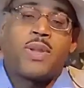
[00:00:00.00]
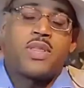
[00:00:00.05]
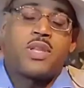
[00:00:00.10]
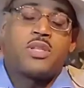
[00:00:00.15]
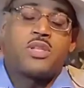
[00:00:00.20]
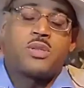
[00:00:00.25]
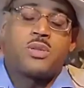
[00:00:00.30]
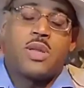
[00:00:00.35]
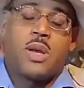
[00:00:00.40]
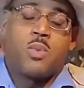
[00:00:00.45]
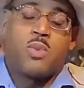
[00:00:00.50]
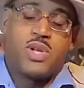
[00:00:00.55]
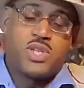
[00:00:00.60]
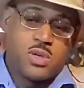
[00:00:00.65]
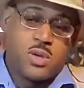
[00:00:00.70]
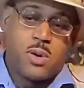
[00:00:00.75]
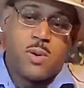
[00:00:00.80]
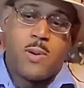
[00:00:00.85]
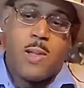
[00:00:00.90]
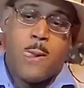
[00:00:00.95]
the
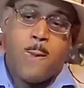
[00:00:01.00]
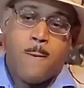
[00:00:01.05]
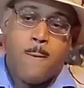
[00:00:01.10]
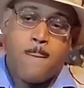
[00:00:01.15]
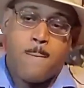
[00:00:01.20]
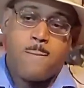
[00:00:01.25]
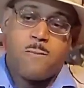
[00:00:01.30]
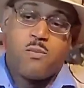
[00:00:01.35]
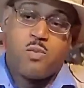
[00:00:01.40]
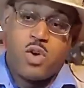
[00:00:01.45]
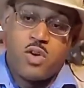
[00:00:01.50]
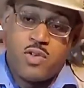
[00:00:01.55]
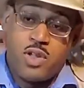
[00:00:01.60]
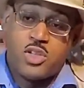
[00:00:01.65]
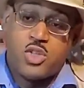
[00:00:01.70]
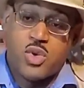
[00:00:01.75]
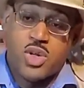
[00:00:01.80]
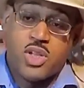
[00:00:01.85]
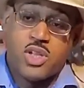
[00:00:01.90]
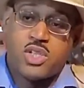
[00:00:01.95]
original movie
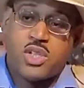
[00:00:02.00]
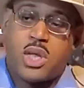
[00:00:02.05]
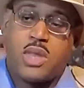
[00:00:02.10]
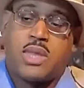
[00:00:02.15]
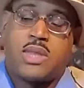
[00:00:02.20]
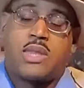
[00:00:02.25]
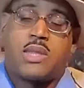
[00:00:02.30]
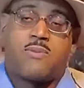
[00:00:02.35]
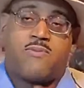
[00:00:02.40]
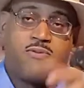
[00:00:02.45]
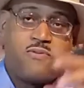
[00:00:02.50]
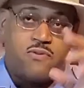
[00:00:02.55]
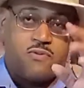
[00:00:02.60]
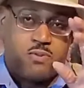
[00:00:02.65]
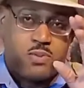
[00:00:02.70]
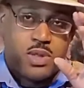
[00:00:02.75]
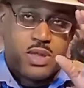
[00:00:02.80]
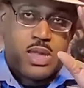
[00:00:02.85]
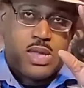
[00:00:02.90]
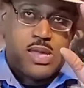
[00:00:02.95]
trilogy is that the,
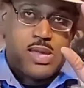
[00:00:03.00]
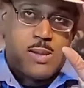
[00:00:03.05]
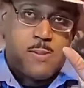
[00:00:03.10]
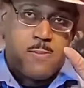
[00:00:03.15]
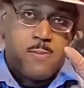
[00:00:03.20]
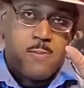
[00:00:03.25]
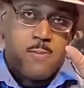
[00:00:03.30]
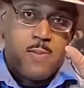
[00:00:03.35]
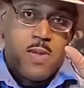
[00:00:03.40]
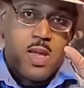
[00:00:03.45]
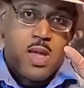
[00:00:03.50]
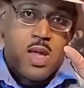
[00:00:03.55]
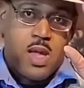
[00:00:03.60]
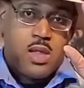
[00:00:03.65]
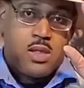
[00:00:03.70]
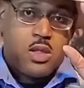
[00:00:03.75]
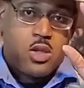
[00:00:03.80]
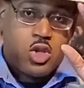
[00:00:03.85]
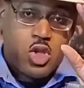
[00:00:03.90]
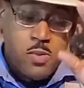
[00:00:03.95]
the
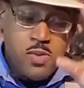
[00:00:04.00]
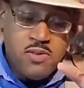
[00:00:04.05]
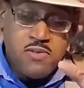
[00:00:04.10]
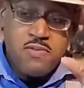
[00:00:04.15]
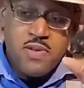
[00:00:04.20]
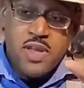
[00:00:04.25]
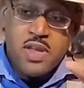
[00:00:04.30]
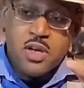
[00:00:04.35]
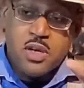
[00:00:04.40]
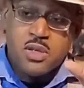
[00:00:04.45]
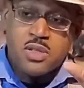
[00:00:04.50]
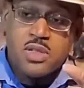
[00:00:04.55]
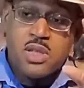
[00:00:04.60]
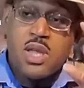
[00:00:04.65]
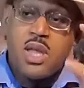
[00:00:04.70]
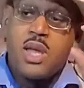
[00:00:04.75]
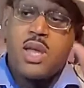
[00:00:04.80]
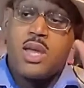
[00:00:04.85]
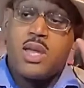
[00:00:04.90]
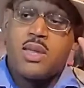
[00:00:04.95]
the human figures
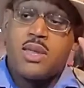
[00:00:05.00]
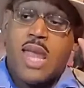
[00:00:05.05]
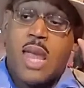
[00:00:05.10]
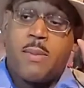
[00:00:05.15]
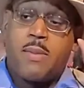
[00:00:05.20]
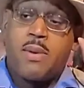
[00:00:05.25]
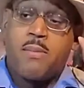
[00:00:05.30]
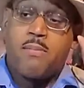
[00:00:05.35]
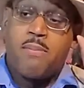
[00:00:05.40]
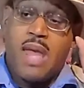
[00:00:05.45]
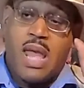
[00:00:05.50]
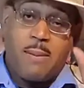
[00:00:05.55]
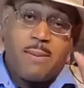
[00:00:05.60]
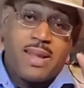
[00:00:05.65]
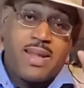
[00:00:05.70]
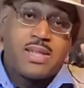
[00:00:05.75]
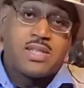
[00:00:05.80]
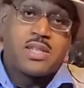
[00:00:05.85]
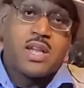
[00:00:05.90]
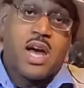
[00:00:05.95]
came with
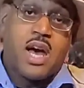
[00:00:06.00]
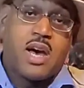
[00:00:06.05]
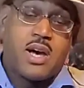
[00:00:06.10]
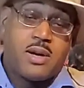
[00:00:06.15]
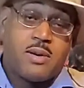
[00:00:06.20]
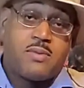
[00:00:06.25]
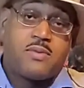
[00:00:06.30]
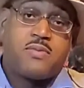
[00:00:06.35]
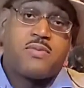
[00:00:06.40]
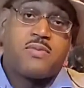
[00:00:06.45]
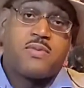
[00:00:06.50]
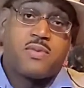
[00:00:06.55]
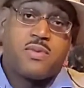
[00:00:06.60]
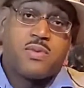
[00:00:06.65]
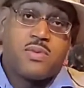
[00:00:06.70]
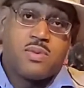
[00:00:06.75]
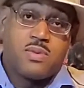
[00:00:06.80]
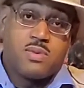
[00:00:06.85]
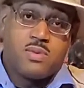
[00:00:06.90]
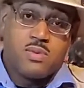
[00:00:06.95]
babies of
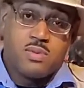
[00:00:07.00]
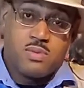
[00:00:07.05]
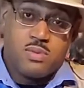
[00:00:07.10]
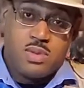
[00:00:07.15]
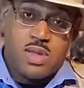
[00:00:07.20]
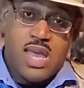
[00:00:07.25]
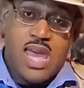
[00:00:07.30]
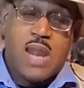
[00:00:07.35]
the